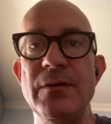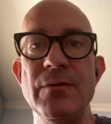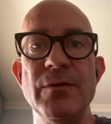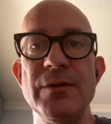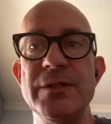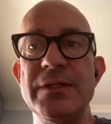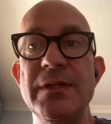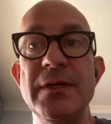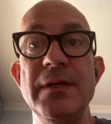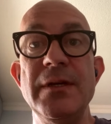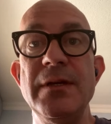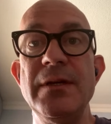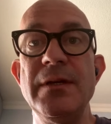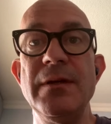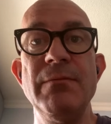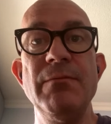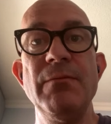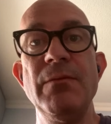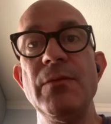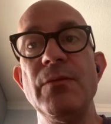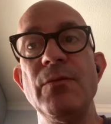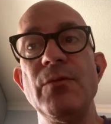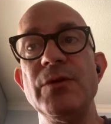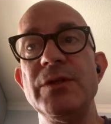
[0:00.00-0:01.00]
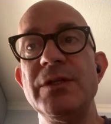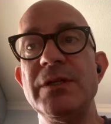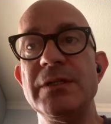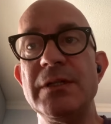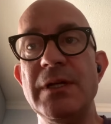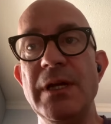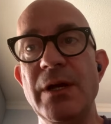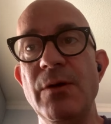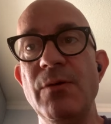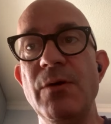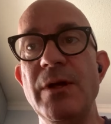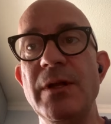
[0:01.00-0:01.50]
USD, which
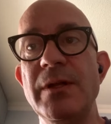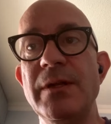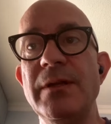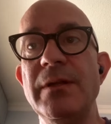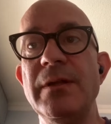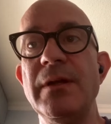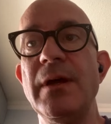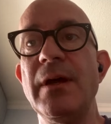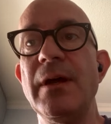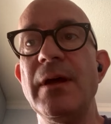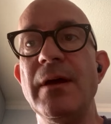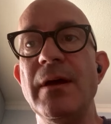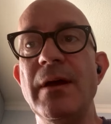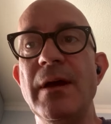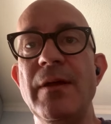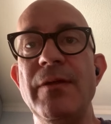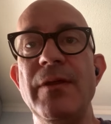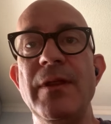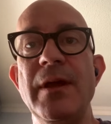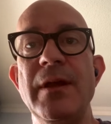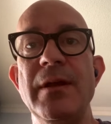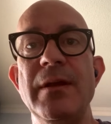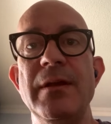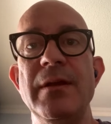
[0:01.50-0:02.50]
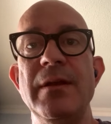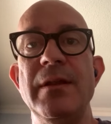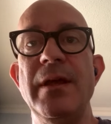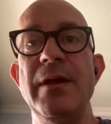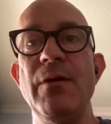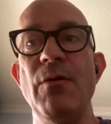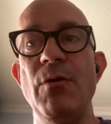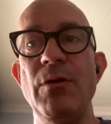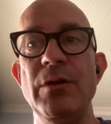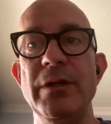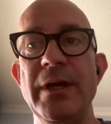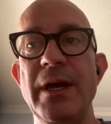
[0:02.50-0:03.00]
is liquid, and then
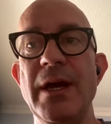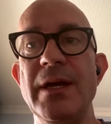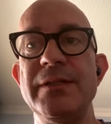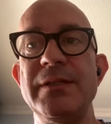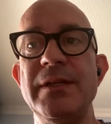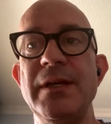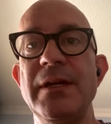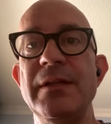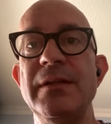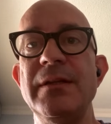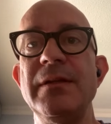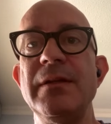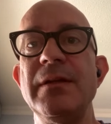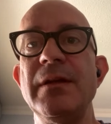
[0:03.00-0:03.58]
they hold the asset